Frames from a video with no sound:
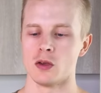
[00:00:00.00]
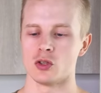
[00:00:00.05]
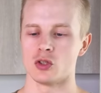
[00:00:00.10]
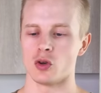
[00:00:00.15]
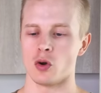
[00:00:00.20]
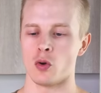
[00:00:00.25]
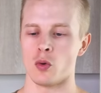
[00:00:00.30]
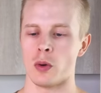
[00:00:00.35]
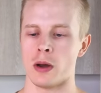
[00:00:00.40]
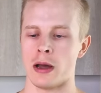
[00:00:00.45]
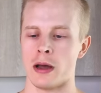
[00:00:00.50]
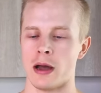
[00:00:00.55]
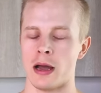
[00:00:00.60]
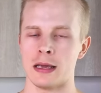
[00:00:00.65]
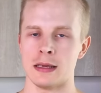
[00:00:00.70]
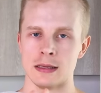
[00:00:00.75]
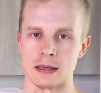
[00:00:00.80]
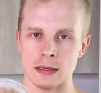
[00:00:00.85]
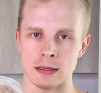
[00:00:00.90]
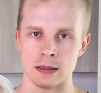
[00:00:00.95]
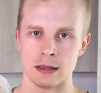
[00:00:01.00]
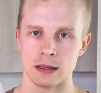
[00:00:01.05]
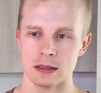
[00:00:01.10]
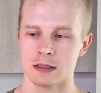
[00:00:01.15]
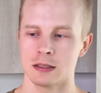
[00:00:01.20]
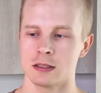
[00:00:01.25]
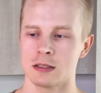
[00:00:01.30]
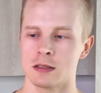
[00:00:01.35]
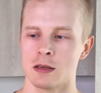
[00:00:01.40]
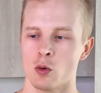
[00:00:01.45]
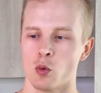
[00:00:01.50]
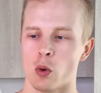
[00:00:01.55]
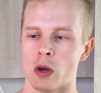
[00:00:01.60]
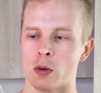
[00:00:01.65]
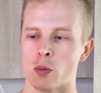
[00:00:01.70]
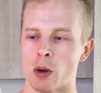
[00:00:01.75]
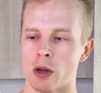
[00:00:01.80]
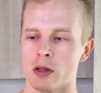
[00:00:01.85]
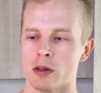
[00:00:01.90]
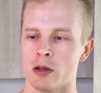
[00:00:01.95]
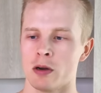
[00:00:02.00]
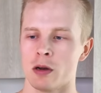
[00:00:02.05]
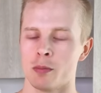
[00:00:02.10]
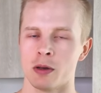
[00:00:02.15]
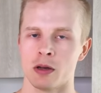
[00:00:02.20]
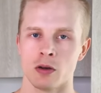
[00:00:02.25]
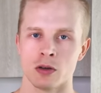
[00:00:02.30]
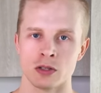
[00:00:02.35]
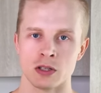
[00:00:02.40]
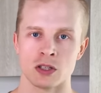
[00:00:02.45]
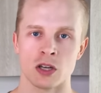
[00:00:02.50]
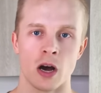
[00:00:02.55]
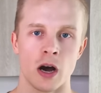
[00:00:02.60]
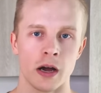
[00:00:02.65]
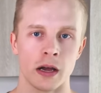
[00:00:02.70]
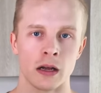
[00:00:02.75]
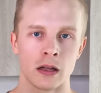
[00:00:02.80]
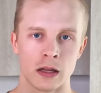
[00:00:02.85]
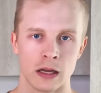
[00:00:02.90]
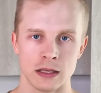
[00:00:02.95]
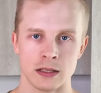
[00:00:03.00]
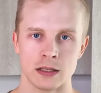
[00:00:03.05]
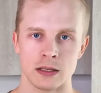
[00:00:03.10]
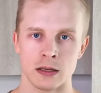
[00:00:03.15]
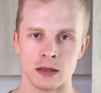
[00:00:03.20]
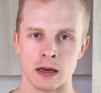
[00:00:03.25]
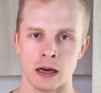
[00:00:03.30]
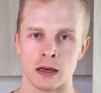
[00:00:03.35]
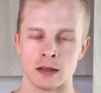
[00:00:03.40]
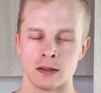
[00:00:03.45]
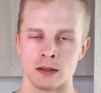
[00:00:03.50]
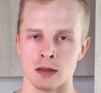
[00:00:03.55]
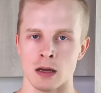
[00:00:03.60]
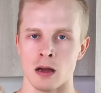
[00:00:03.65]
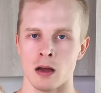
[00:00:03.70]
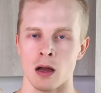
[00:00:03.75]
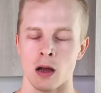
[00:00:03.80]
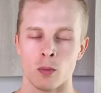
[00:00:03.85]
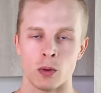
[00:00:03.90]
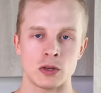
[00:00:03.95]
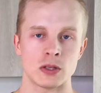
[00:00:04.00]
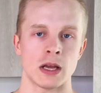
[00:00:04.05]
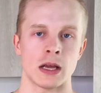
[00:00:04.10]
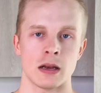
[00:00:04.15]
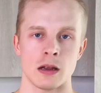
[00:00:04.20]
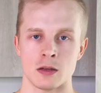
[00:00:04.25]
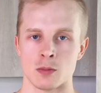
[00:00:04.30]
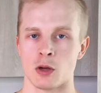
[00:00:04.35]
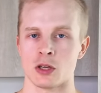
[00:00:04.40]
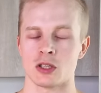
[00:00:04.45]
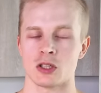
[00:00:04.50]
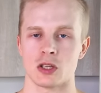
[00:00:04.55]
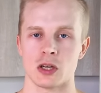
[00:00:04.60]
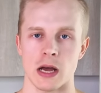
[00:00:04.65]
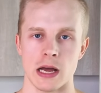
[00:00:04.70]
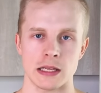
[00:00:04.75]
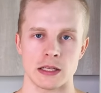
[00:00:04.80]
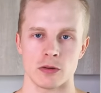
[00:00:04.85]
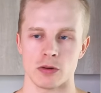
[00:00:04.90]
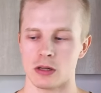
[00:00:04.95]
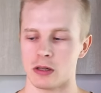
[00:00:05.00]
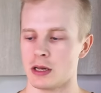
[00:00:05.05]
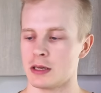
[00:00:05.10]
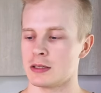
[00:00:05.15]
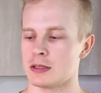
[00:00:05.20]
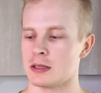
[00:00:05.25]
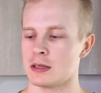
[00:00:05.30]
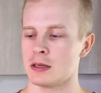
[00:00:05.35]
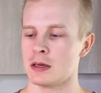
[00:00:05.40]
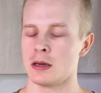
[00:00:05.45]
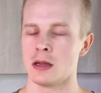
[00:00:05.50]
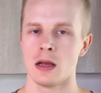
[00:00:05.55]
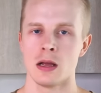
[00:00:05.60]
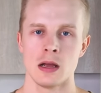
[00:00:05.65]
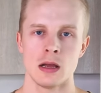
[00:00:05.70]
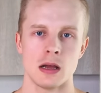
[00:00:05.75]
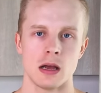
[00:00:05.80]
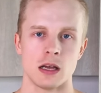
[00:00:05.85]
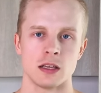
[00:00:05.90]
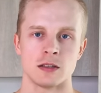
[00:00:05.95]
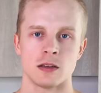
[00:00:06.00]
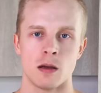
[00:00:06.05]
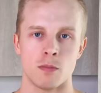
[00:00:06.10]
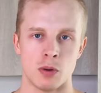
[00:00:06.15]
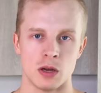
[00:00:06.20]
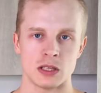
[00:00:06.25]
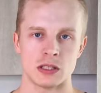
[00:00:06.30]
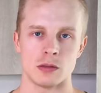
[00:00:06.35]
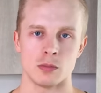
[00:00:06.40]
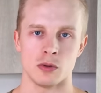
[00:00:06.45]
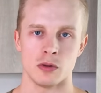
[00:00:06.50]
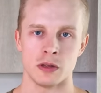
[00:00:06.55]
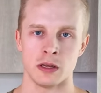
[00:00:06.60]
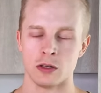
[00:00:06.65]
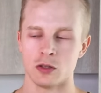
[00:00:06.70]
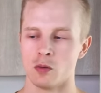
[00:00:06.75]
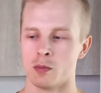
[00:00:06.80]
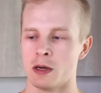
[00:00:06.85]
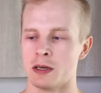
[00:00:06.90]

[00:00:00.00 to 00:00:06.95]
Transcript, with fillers: So uh, I eat this quite regularly because it's high in glycine and uh, I want to get as much dietary glycine as uh, possible into